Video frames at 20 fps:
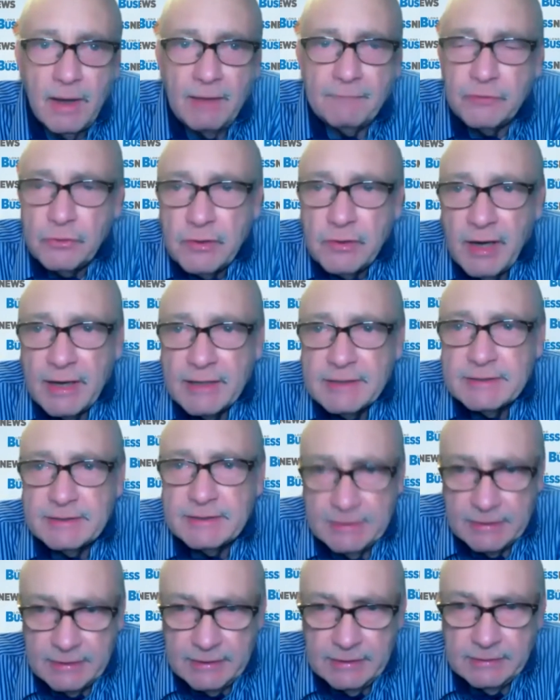Have you guys
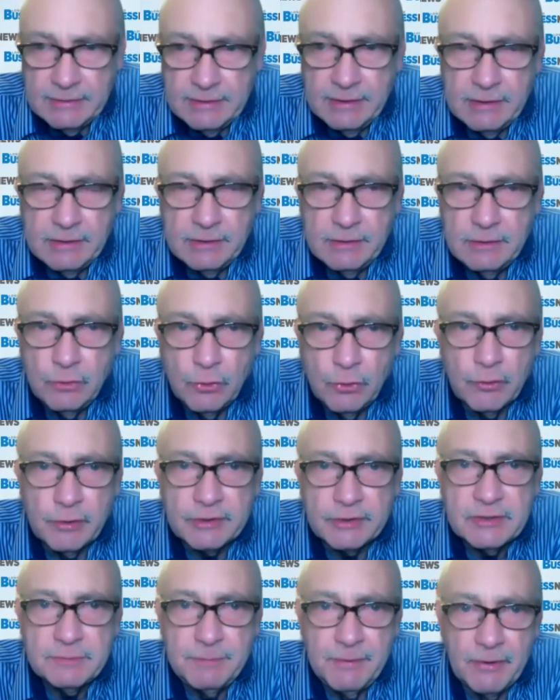seen, in your
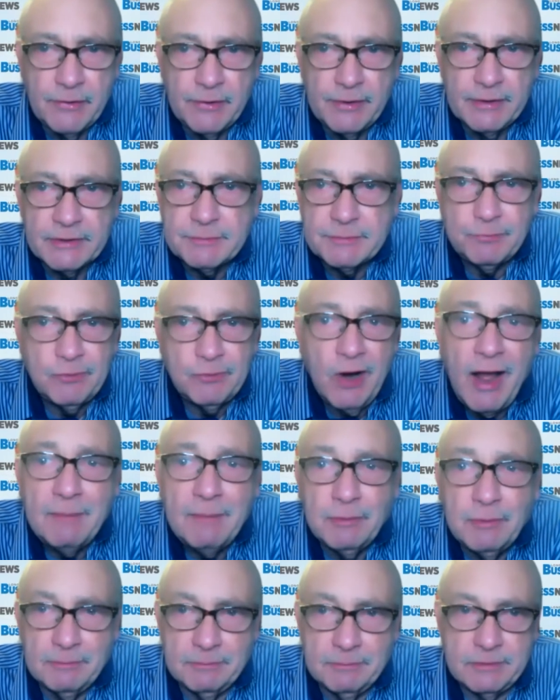experience,
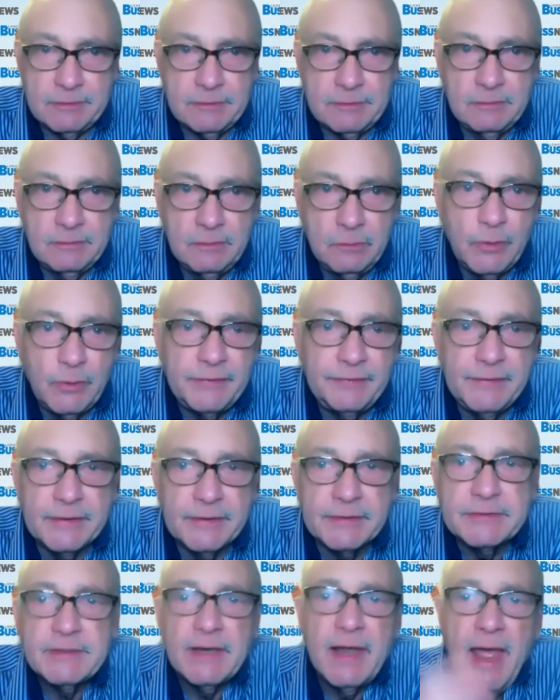problems with
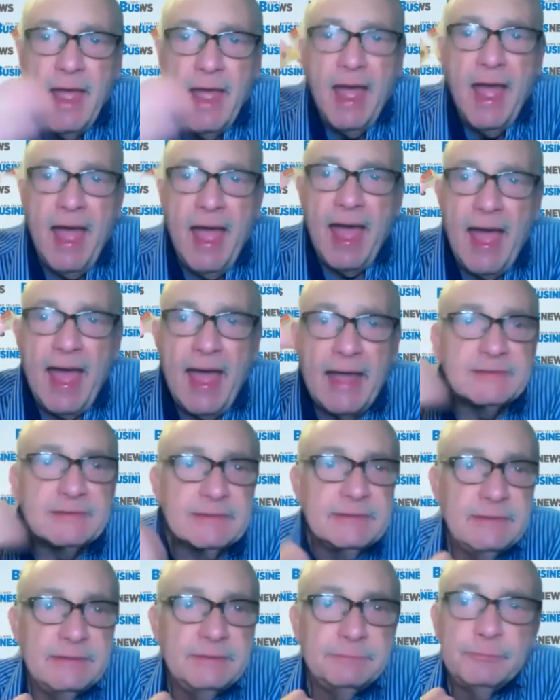this?
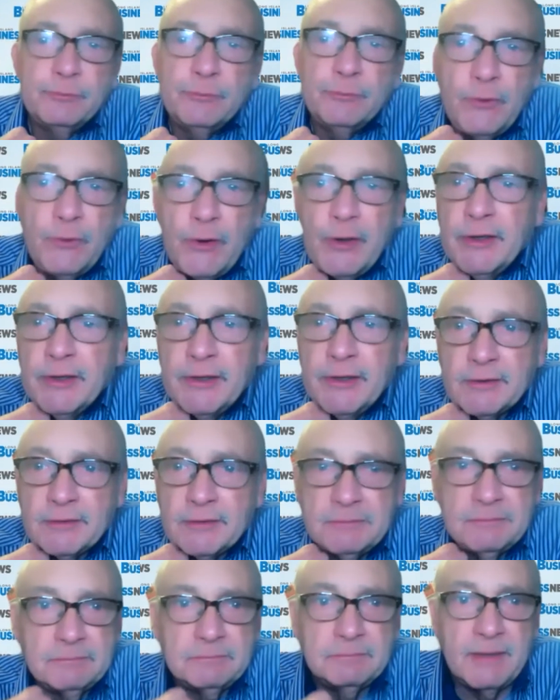As an
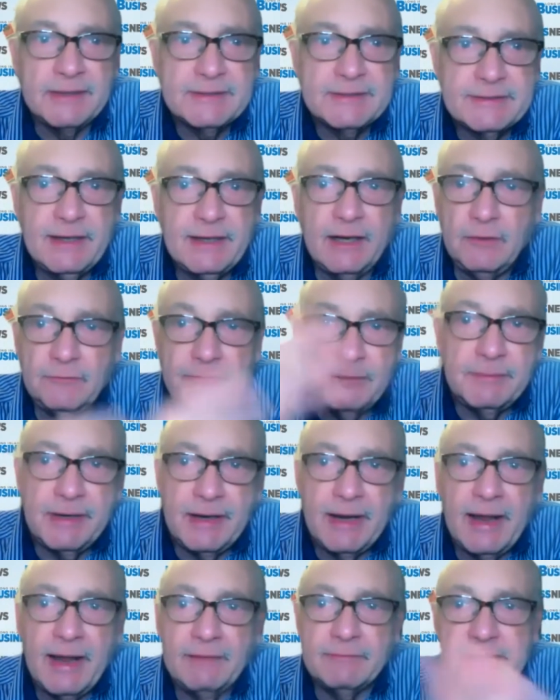employer myself, I
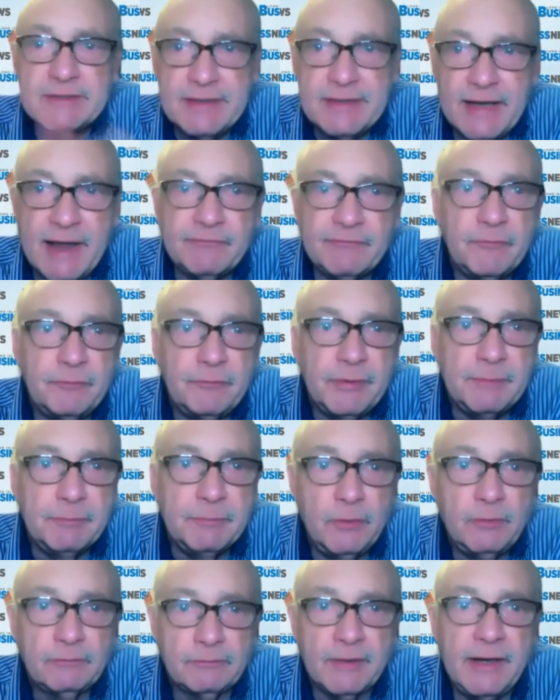mean, I have a staff of
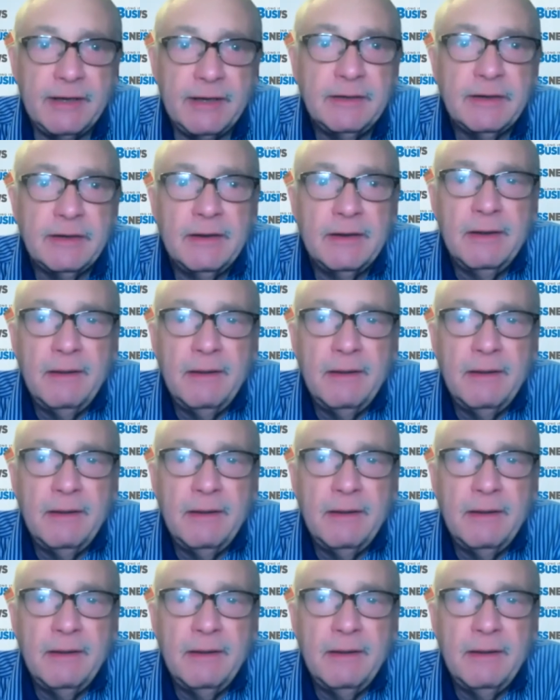people, right?